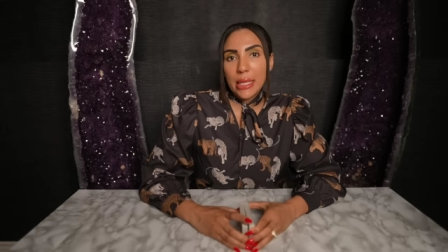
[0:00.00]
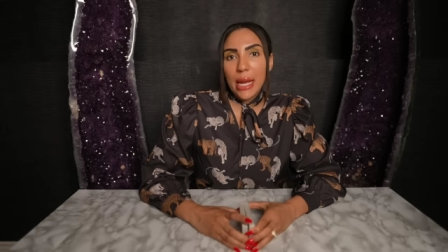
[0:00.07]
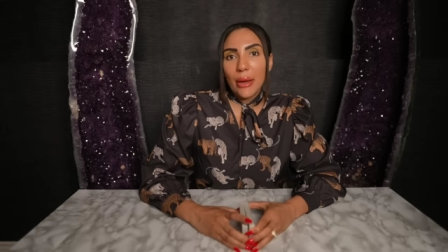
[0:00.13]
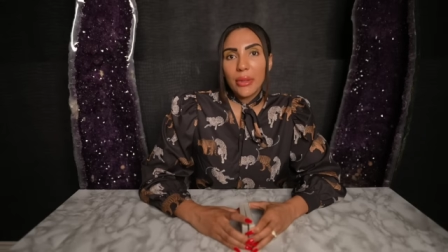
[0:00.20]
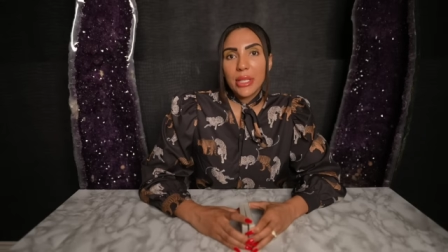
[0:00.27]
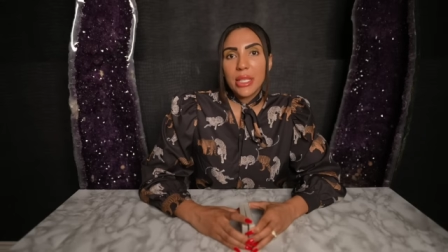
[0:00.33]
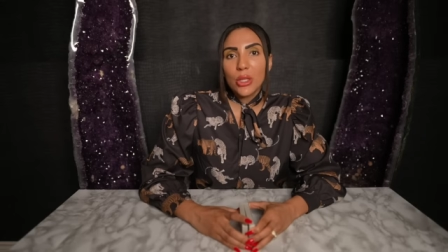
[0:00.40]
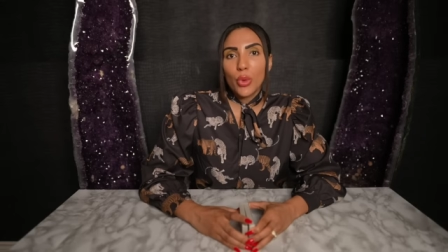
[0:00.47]

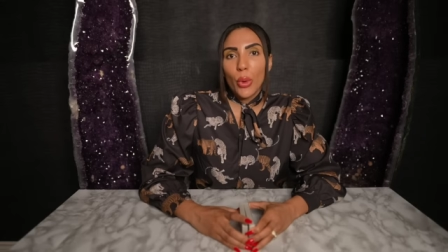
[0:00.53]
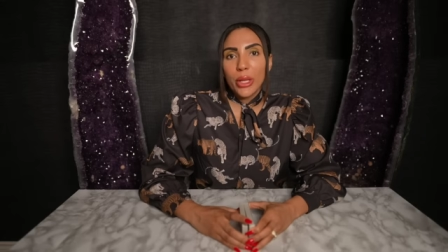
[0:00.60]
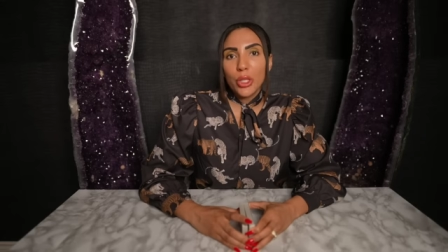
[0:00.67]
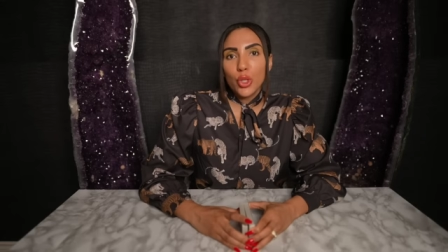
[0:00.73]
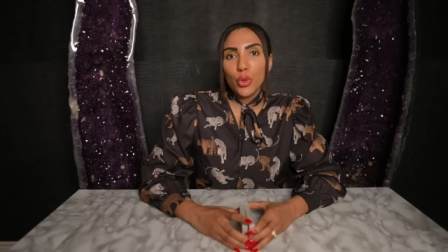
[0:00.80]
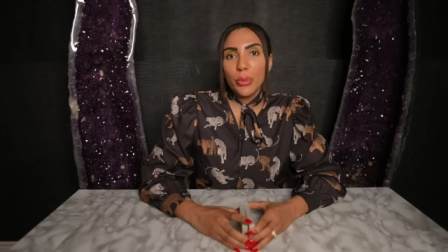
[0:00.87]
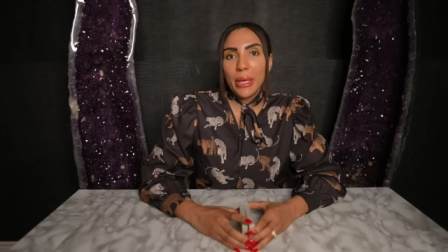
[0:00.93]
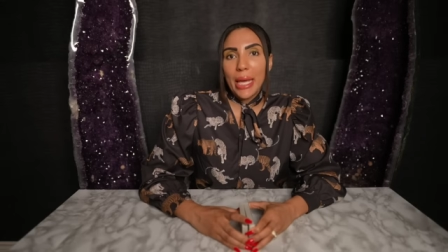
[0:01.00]
Now this is going
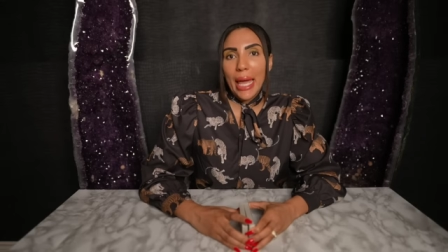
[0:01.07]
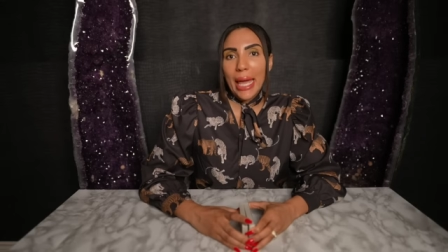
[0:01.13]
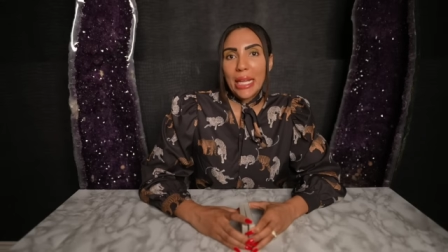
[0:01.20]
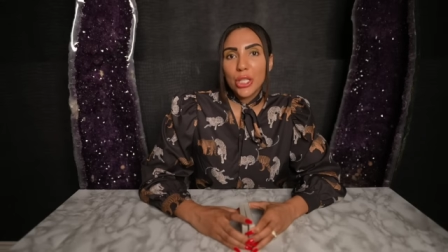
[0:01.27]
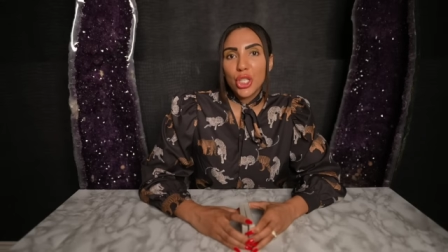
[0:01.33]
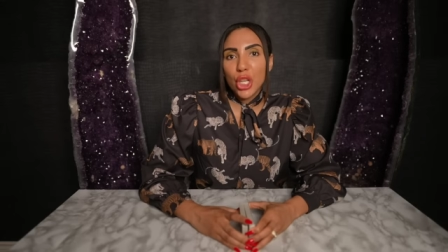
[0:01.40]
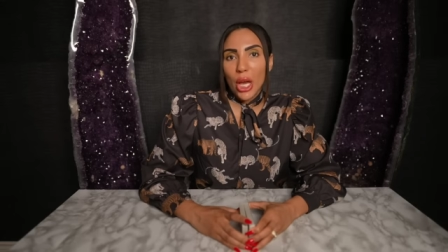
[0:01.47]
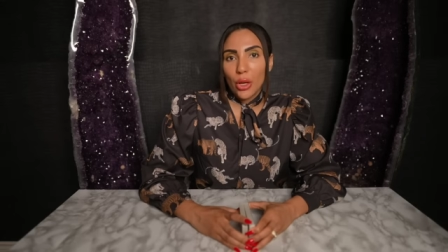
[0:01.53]
to be a
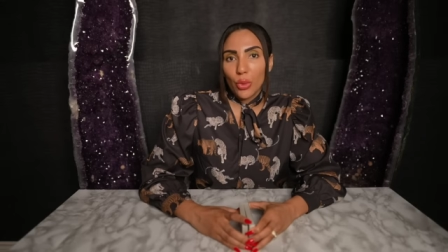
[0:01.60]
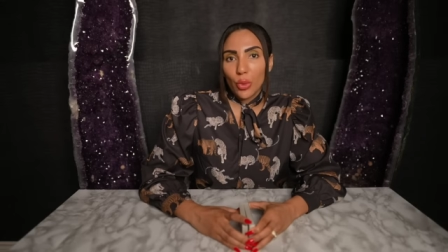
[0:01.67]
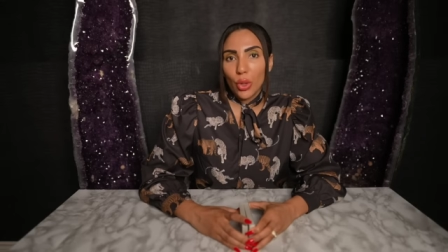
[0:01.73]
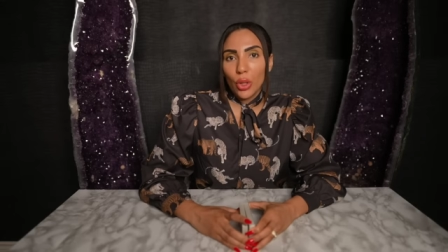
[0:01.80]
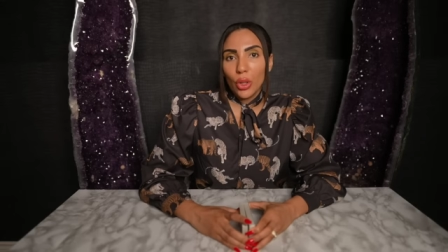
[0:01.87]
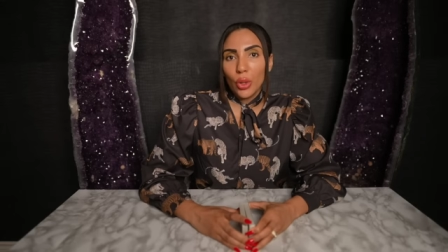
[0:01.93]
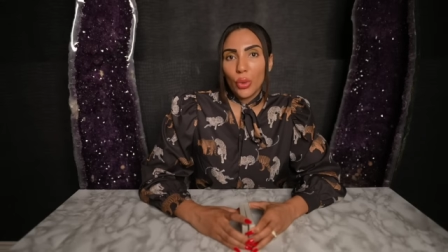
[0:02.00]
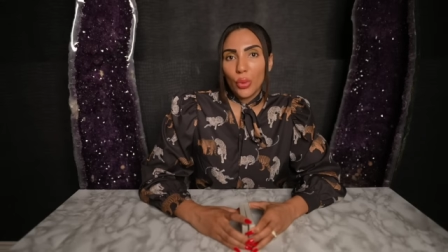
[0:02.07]

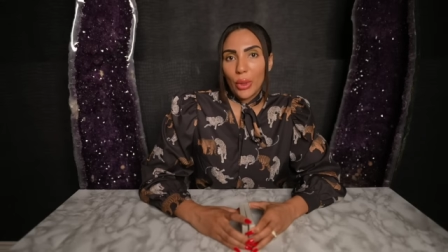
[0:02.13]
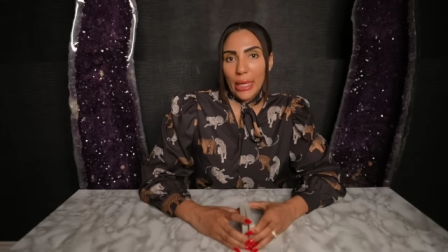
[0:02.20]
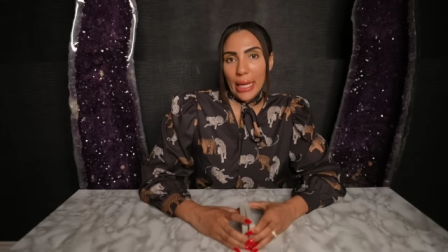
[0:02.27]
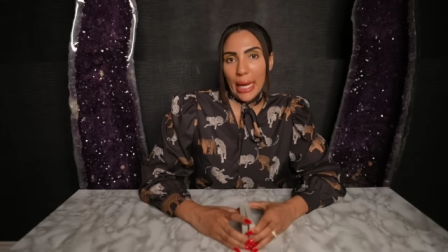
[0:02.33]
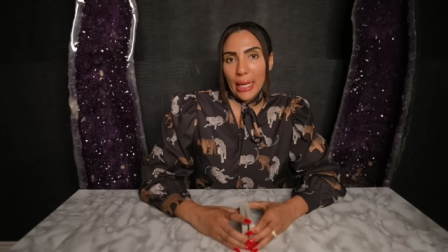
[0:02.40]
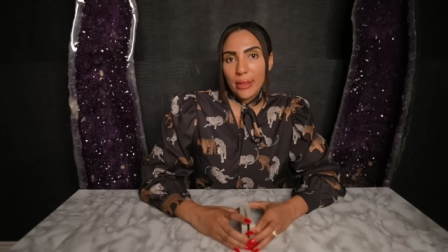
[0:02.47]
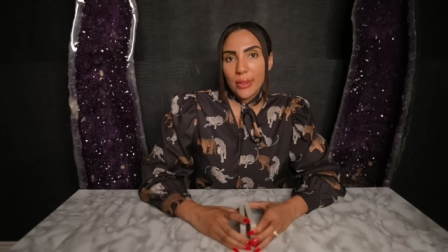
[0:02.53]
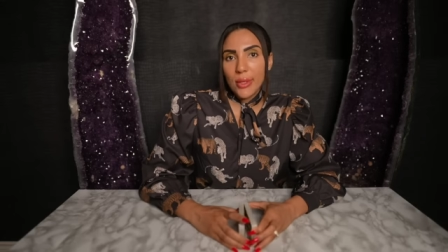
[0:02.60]
general
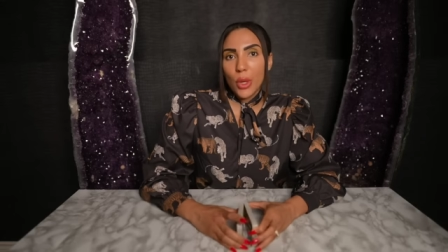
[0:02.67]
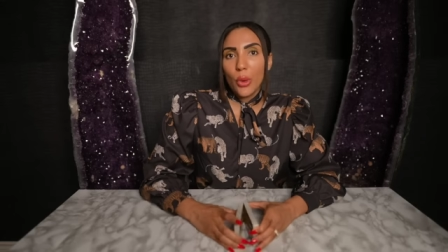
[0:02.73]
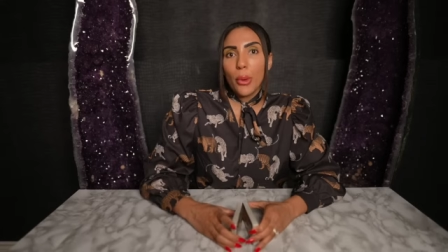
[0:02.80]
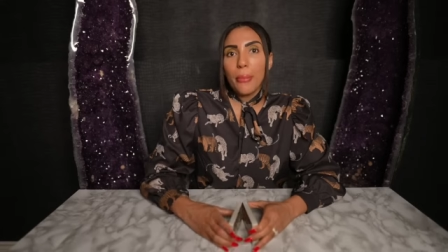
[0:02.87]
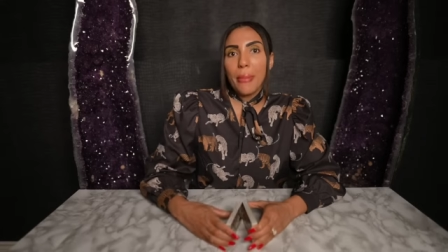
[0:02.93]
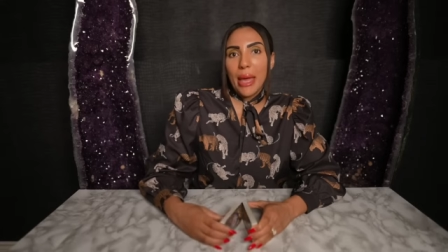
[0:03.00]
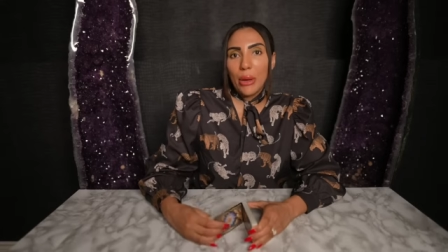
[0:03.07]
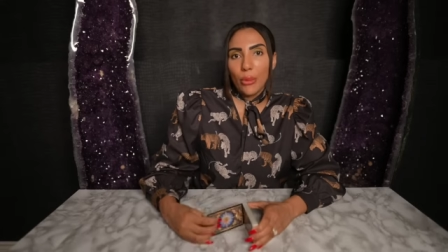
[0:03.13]
reading, so
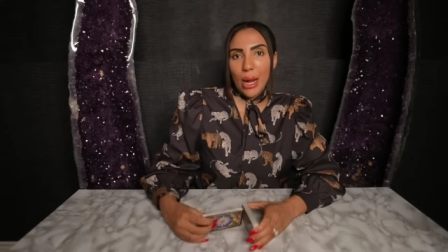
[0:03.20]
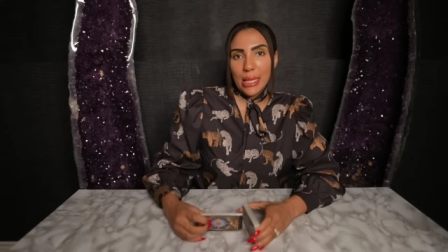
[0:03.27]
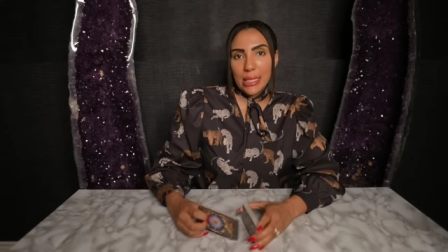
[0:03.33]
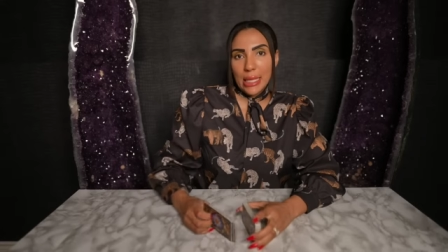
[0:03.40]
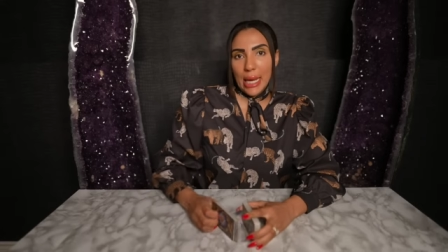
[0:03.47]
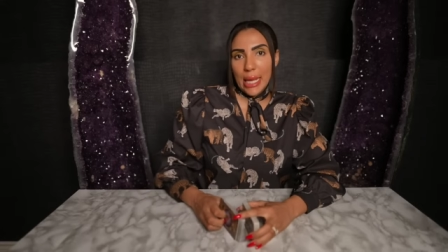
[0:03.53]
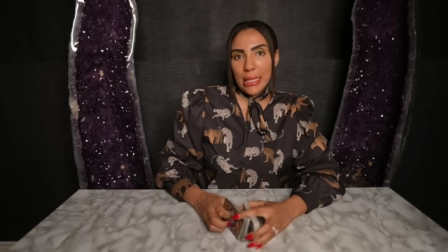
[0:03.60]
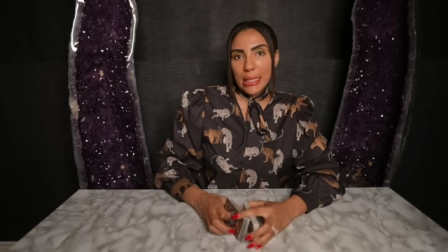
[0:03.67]
it may
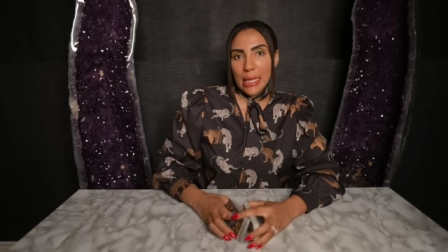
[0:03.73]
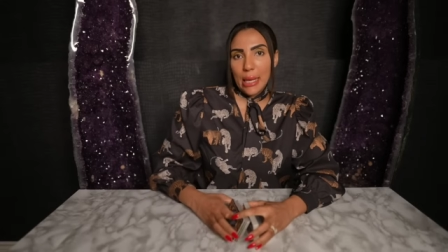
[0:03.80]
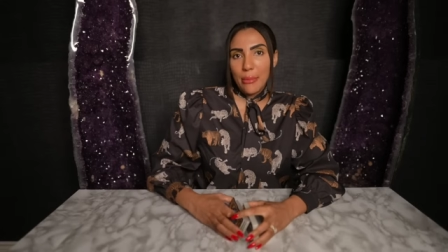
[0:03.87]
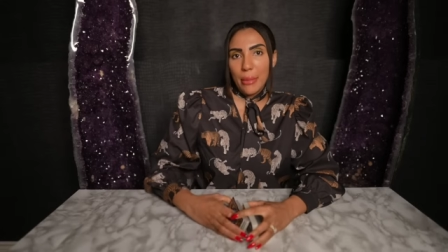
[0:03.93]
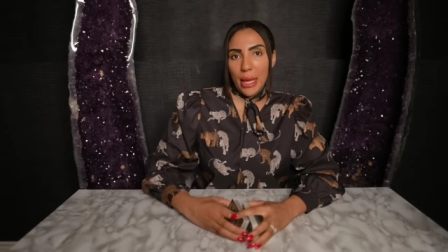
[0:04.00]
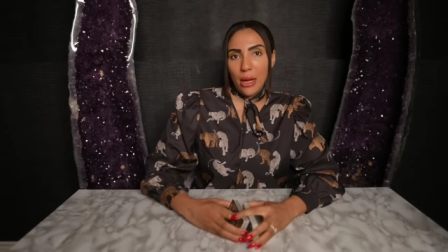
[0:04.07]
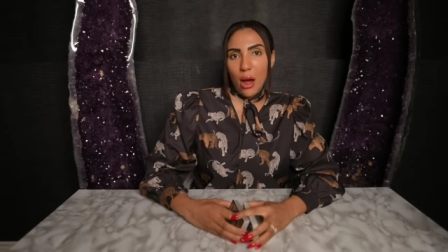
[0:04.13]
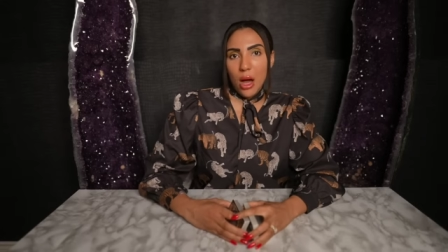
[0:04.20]
resonate, it
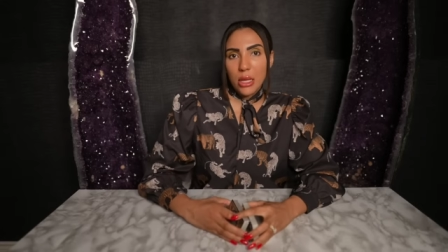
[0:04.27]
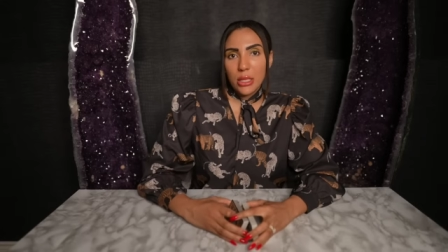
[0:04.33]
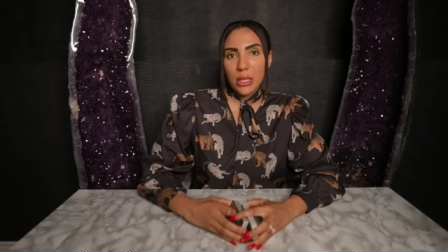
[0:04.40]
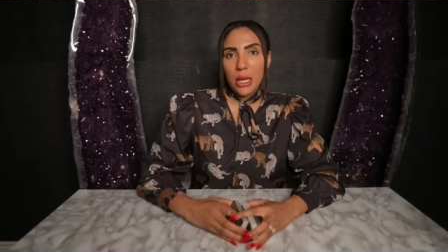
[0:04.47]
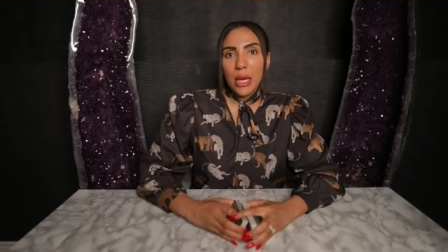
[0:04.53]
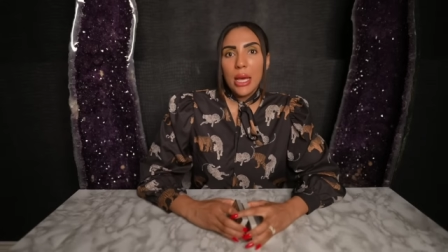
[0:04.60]
may not.